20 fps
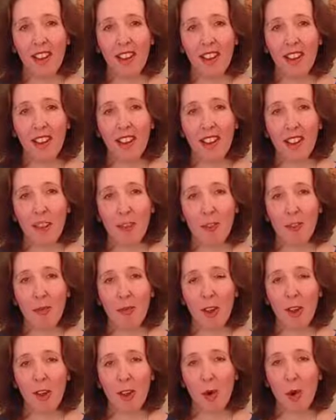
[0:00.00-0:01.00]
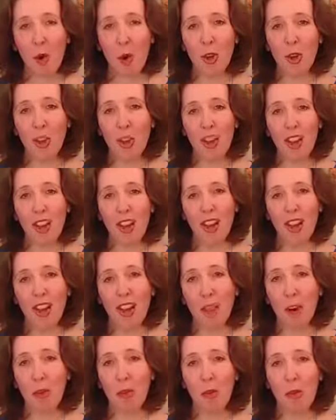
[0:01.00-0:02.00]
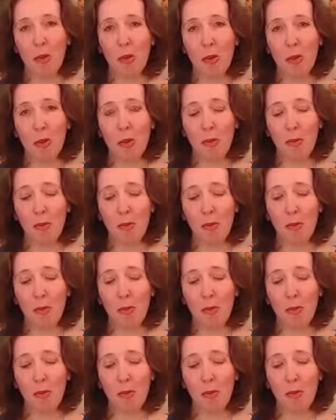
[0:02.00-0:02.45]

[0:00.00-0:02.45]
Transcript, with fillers: And everybody that's watching has help too.